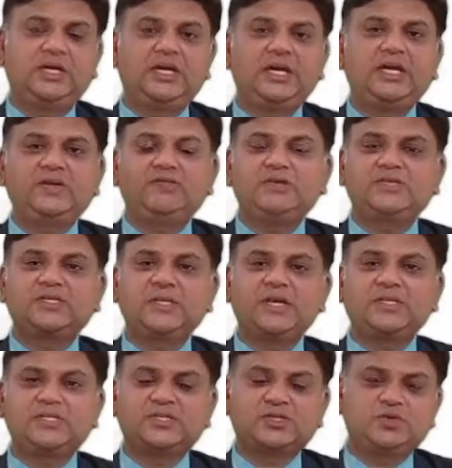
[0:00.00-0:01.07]
in which as
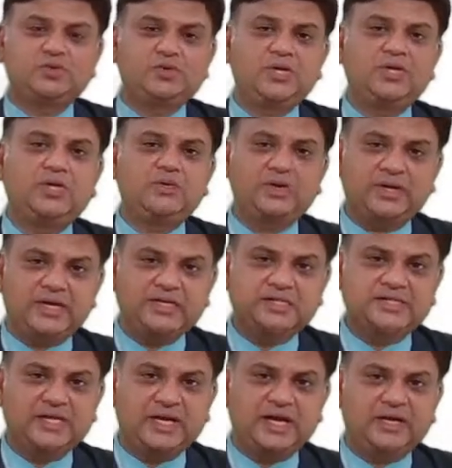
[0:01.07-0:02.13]
a student you
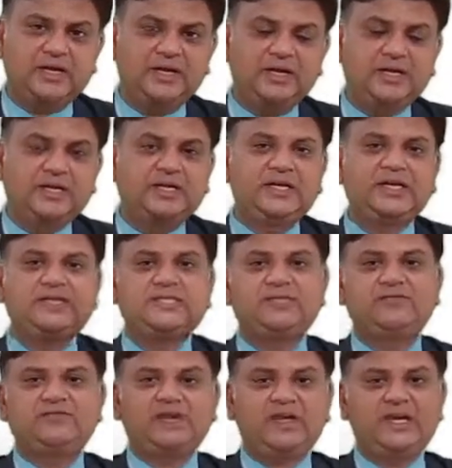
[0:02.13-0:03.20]
understand that say
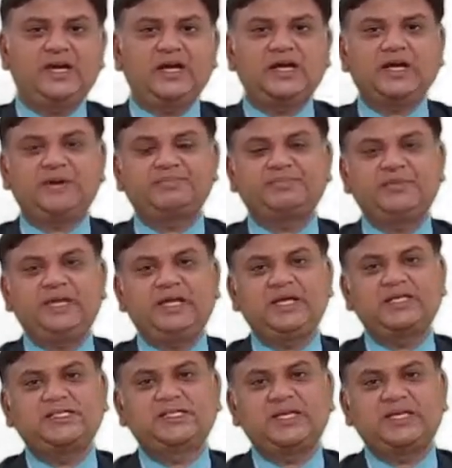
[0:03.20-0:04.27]
when a company
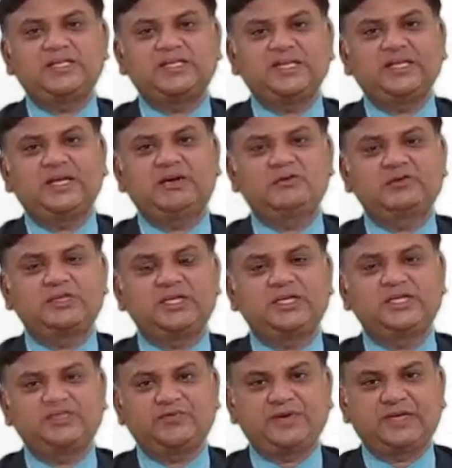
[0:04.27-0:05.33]
is raising the
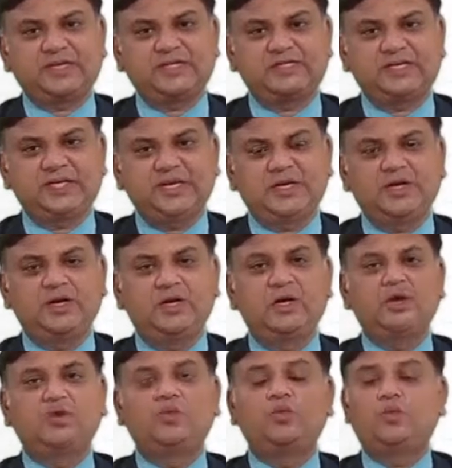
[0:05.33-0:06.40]
outsiders financing,
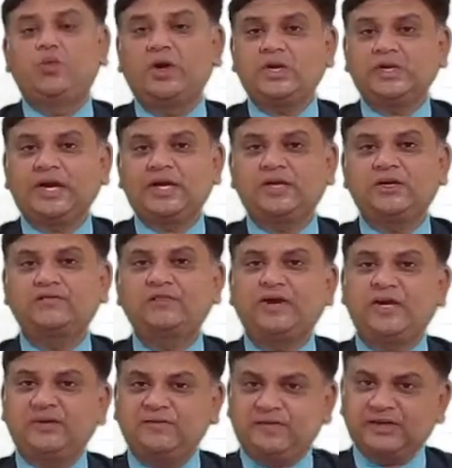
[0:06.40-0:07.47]
what kind of
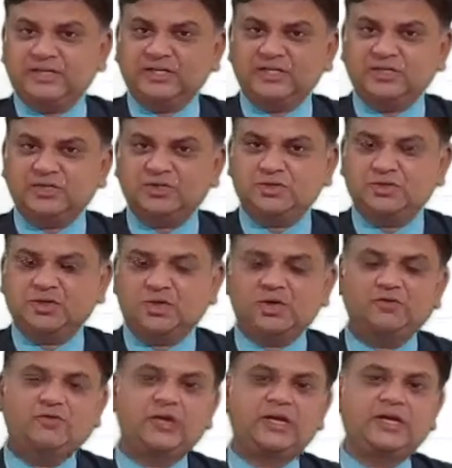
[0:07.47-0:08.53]
advantage or
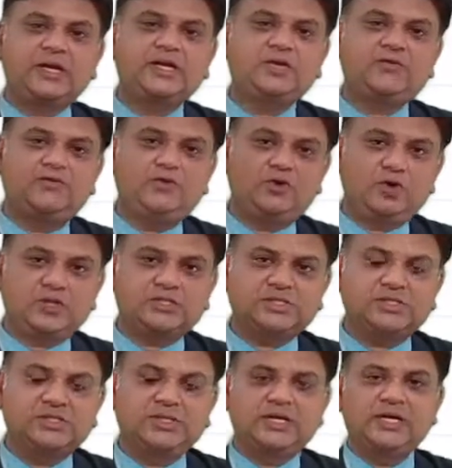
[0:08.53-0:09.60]
what kind of loss
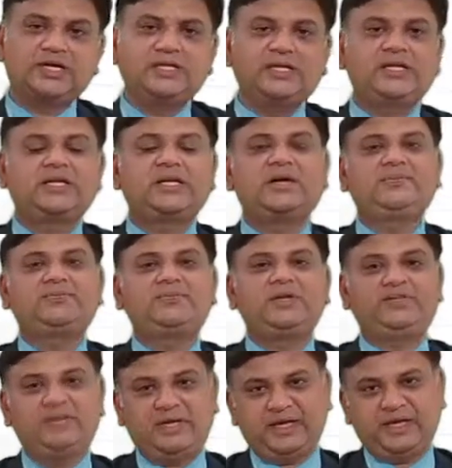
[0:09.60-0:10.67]
that the company
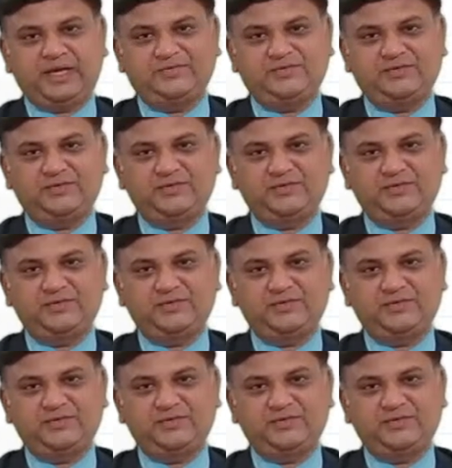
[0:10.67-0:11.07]
may have.